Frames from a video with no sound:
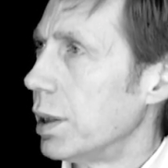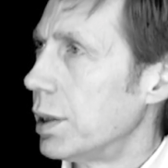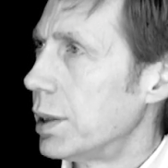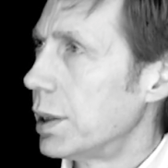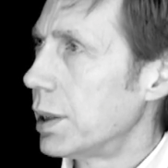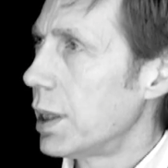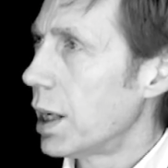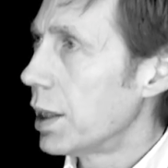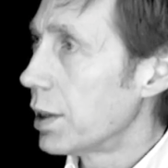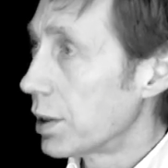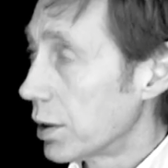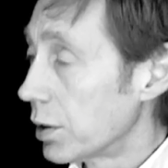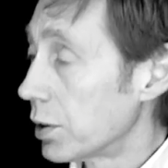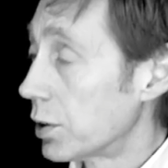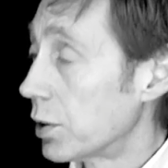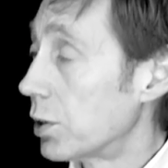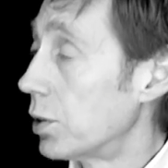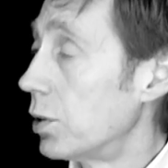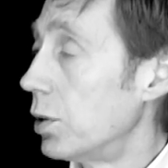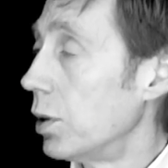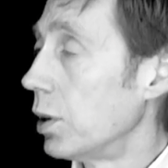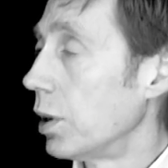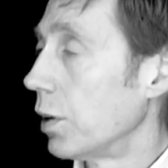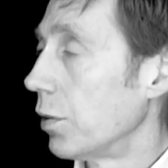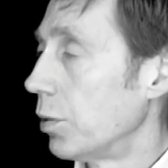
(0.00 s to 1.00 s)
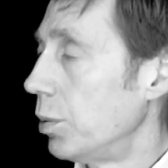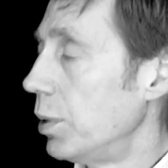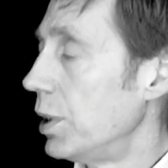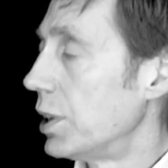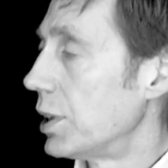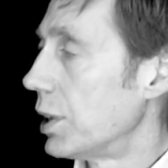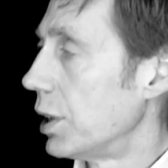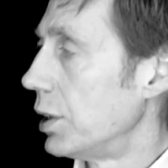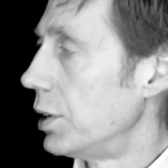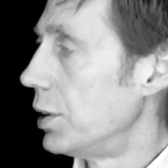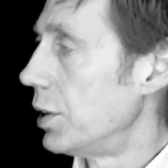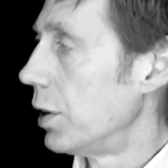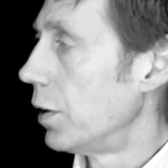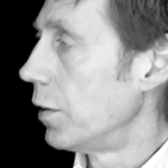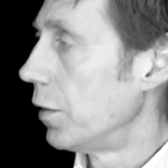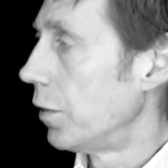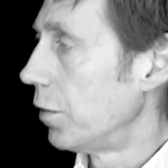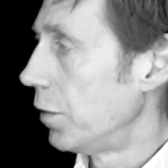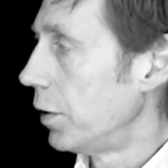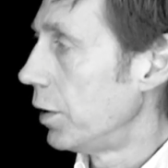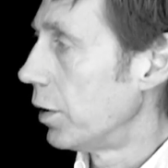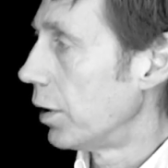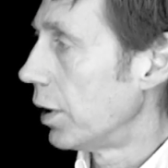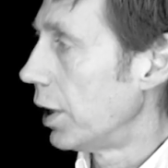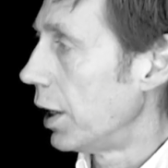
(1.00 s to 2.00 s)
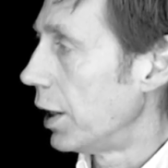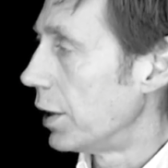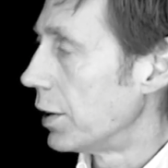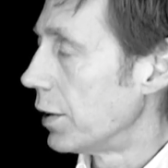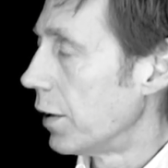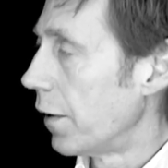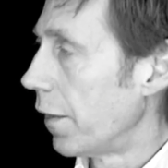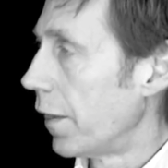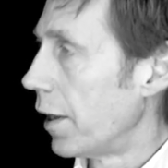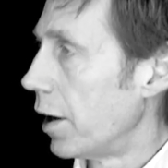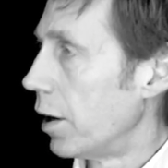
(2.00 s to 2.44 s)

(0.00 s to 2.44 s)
It's again, it's doing it from inside. You don't feel that.